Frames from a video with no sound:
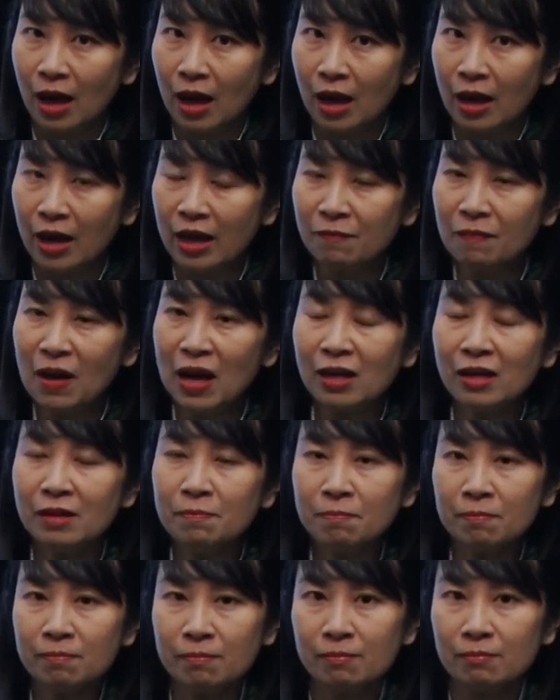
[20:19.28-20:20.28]
if I
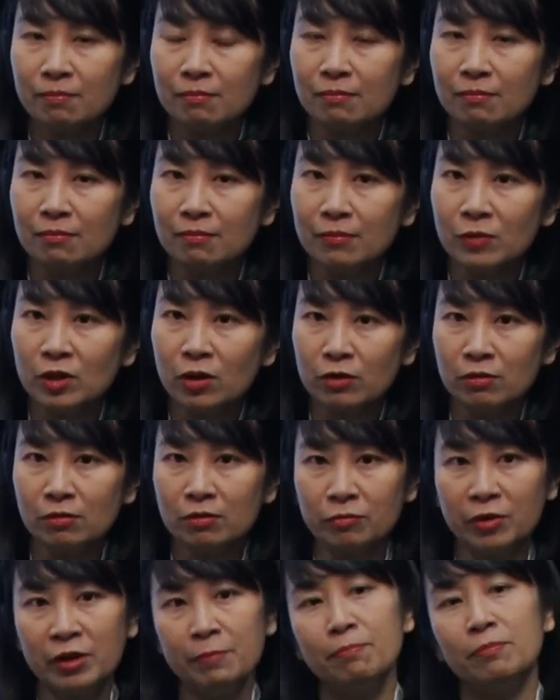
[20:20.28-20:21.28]

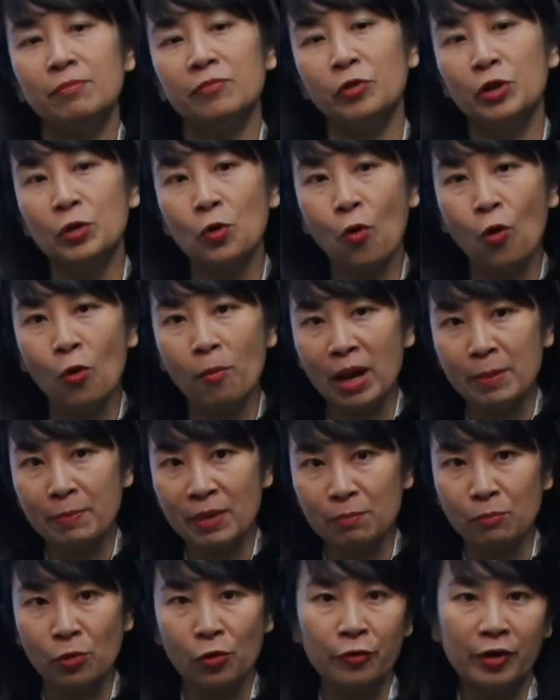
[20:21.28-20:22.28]
re recall my
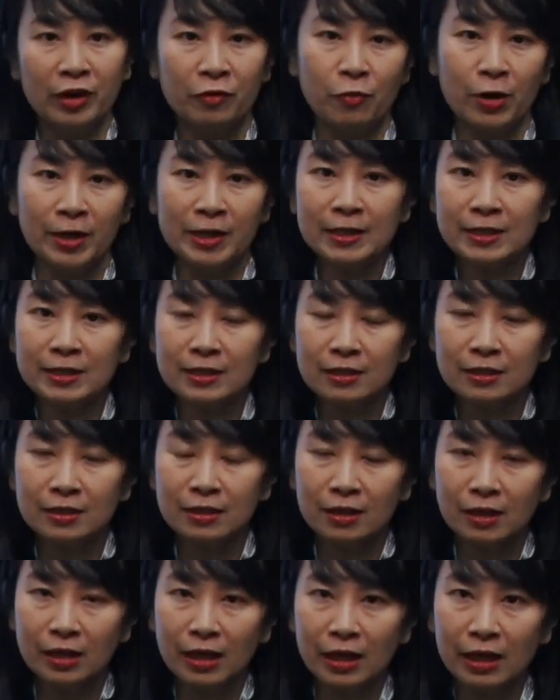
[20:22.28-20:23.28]
memory right,
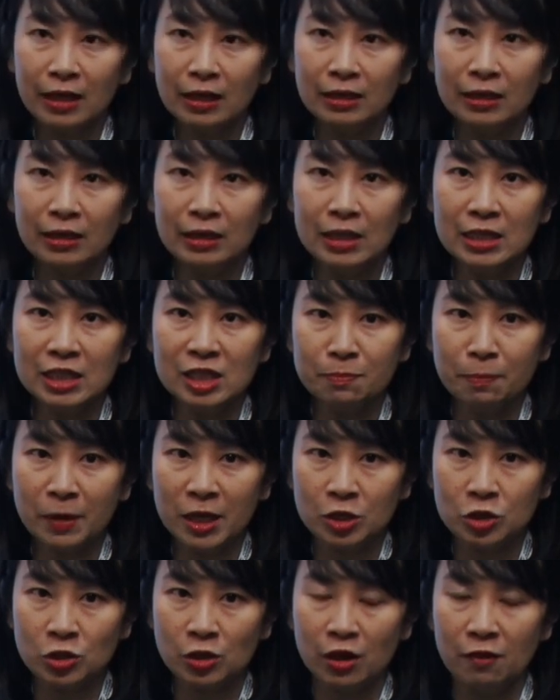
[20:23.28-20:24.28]
in the
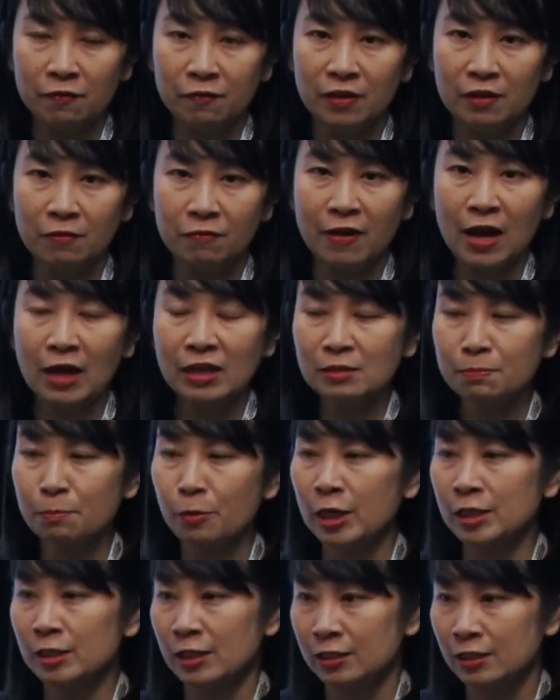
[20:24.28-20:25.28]
speech of the vice
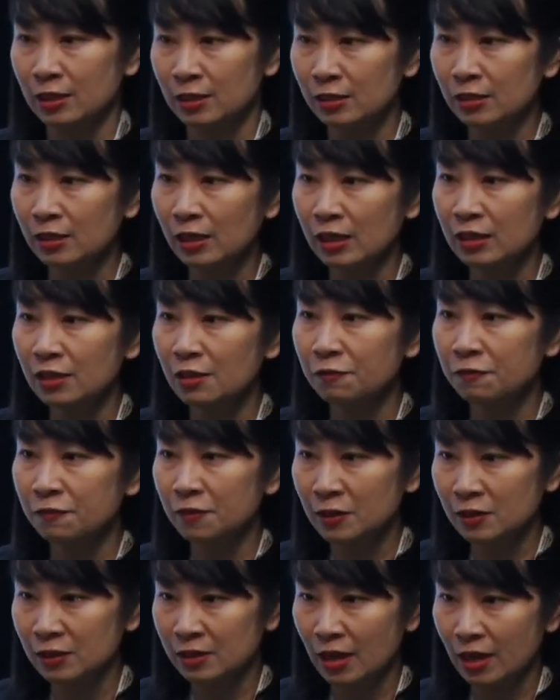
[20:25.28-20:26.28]
president in the
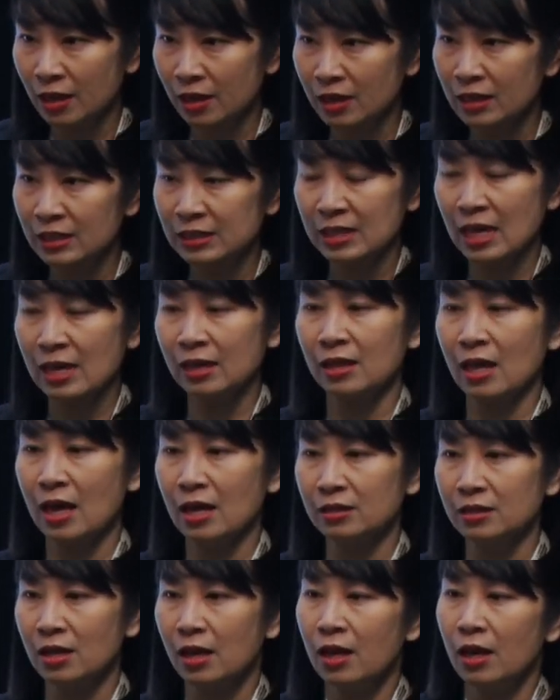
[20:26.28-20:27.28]
first day, he said that
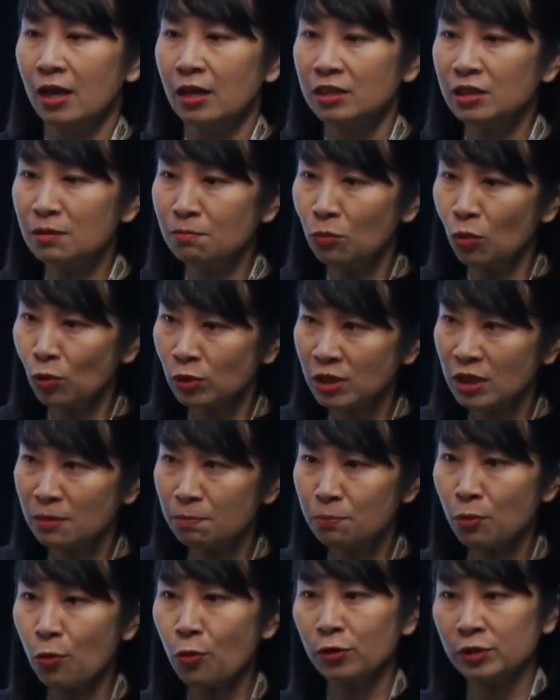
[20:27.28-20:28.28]
the most
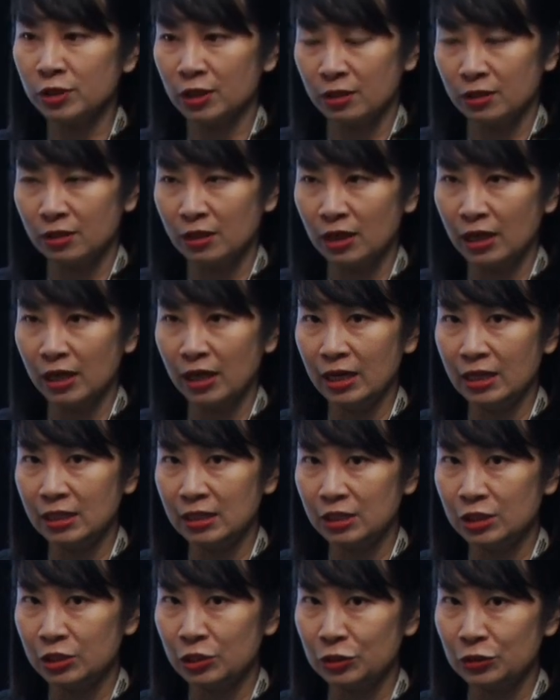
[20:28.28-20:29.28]
important is
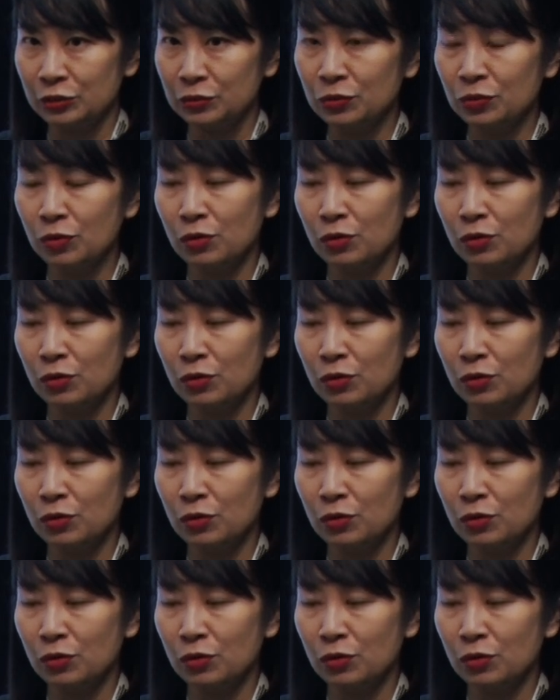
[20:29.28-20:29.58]
to